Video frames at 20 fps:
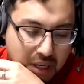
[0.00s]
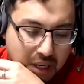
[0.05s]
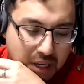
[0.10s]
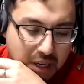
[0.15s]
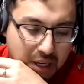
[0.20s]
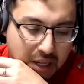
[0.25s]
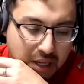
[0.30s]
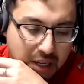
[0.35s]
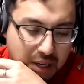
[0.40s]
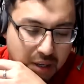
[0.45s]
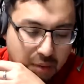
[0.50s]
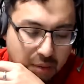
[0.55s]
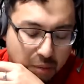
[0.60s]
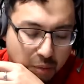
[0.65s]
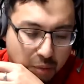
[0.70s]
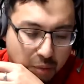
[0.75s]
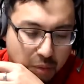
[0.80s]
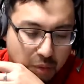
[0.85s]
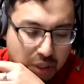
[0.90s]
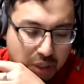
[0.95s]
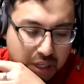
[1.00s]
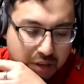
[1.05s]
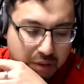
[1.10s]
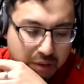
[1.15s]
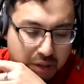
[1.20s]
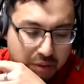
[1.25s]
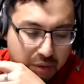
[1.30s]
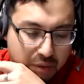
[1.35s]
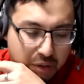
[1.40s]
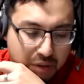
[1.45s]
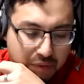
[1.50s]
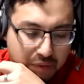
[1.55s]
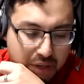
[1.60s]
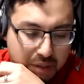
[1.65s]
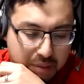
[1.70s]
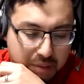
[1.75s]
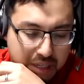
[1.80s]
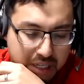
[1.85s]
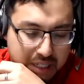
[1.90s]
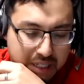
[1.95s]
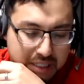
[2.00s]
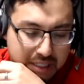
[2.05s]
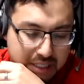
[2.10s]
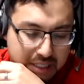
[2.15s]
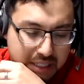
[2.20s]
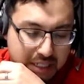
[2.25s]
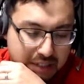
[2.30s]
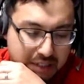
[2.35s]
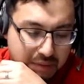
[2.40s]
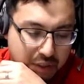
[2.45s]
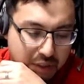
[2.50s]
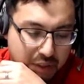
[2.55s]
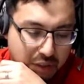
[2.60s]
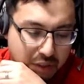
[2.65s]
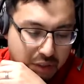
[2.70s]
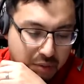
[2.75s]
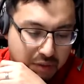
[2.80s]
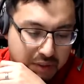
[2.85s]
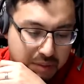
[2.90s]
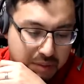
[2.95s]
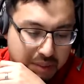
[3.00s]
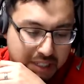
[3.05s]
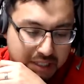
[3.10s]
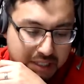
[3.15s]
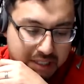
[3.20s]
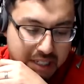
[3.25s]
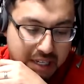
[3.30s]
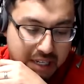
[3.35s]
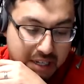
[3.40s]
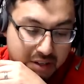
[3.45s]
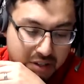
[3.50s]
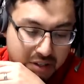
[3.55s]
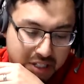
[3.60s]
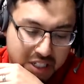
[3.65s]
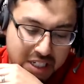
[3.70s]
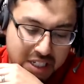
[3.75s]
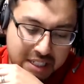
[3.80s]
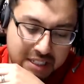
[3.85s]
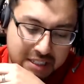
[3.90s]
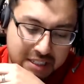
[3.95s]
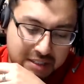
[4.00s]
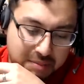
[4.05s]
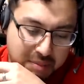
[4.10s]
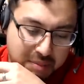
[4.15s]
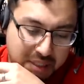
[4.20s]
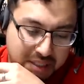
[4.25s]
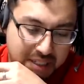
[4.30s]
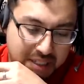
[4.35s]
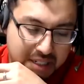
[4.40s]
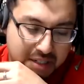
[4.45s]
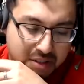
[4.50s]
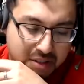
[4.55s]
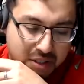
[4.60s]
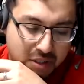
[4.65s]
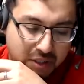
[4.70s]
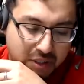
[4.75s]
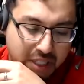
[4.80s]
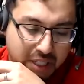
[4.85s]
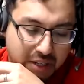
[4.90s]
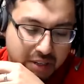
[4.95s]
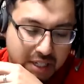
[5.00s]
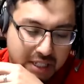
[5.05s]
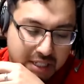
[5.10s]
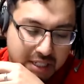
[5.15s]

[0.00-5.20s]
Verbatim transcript: Uh, well, I don't want to ruin it for anybody who hasn't seen it, even though the movie's about ten years. Jesus, about ten years old now.